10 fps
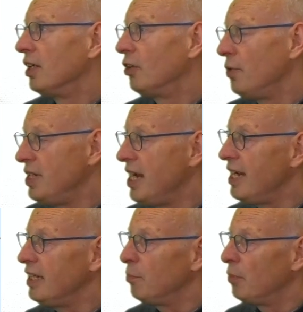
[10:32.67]

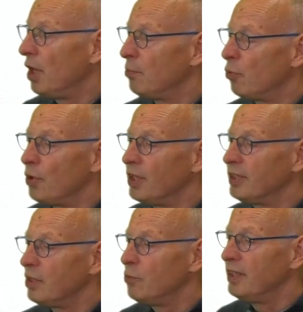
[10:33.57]
creating a product
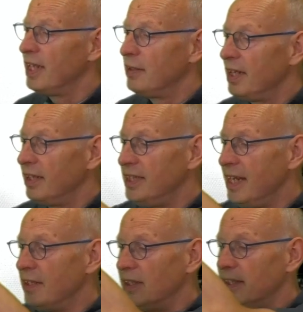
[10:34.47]
that will then, in the
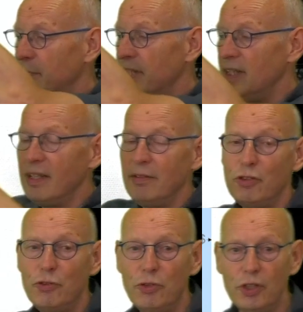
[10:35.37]
end, will be
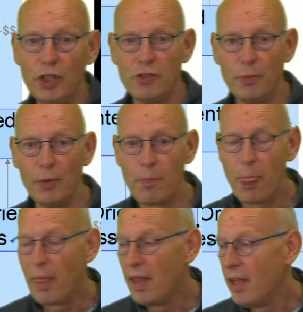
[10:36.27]
delivered to the customer.
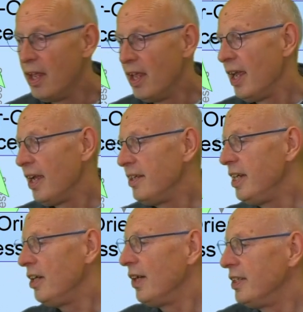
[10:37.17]
And
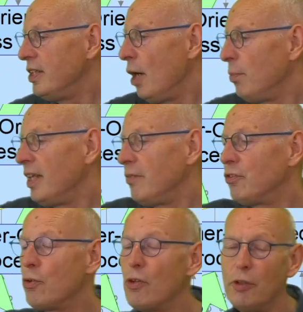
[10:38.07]
here at the upper
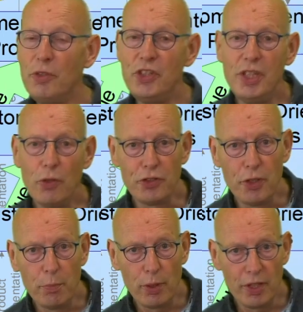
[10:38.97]
left corner, we see also
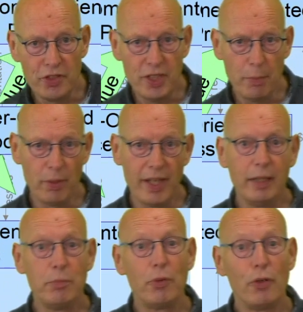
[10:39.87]
the policy and
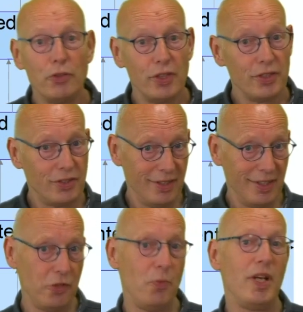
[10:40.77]
planning process.
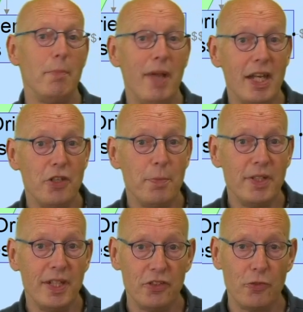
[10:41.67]
That's where the
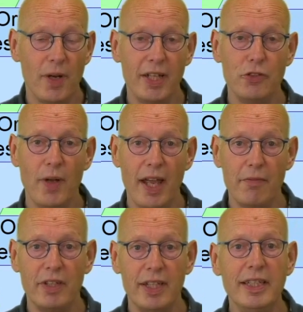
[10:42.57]
management is, trying to have
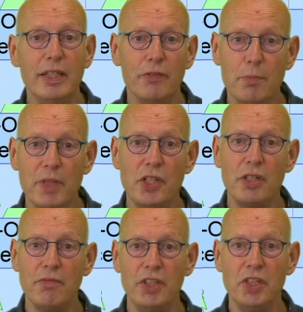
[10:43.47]
an idea of the mission,
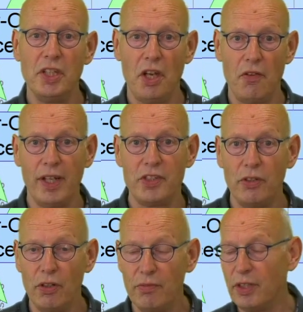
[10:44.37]
the vision, and the
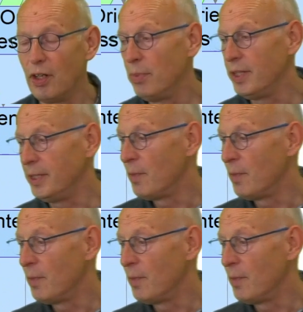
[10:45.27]
direction of the company.